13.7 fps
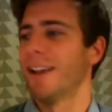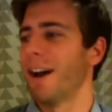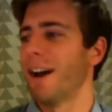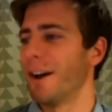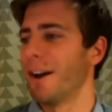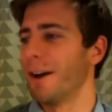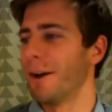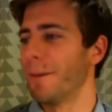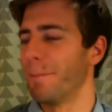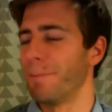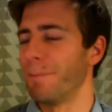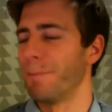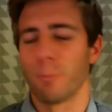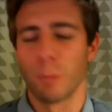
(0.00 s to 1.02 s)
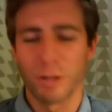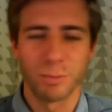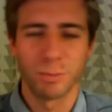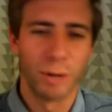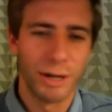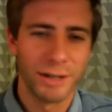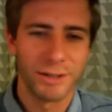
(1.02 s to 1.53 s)
Which
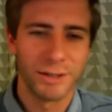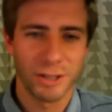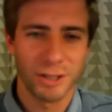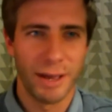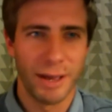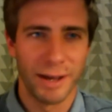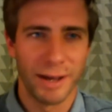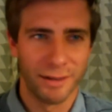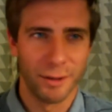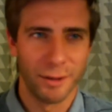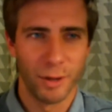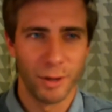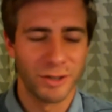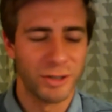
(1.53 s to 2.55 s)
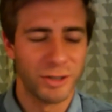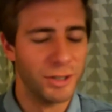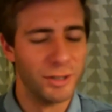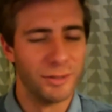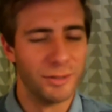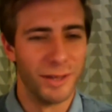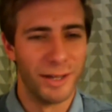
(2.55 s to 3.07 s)
brings us back to the question
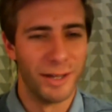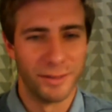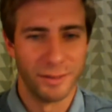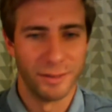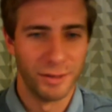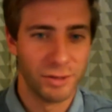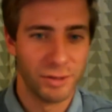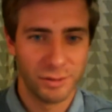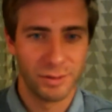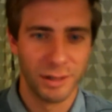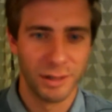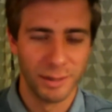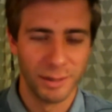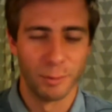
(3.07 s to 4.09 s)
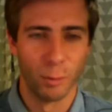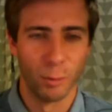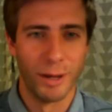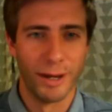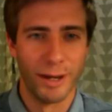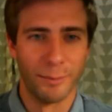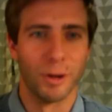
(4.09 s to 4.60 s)
of this Clipper
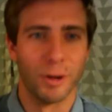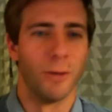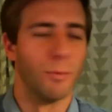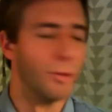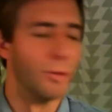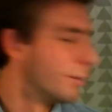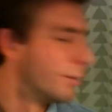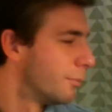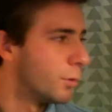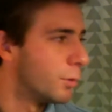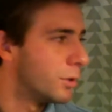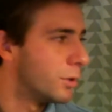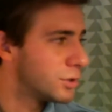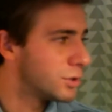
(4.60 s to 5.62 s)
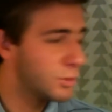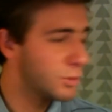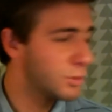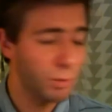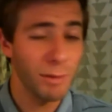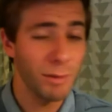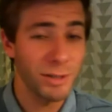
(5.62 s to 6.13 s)
wing problem, which is
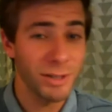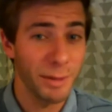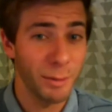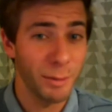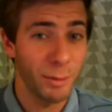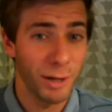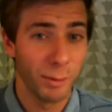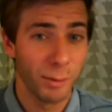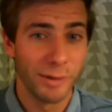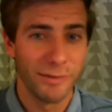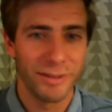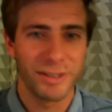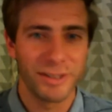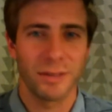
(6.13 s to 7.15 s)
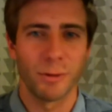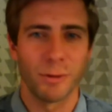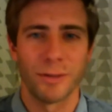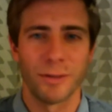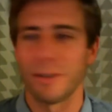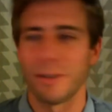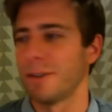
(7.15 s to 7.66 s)
probably something we're going to revisit
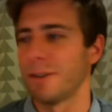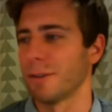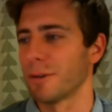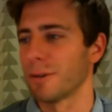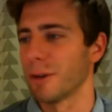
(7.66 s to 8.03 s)
throughout the year.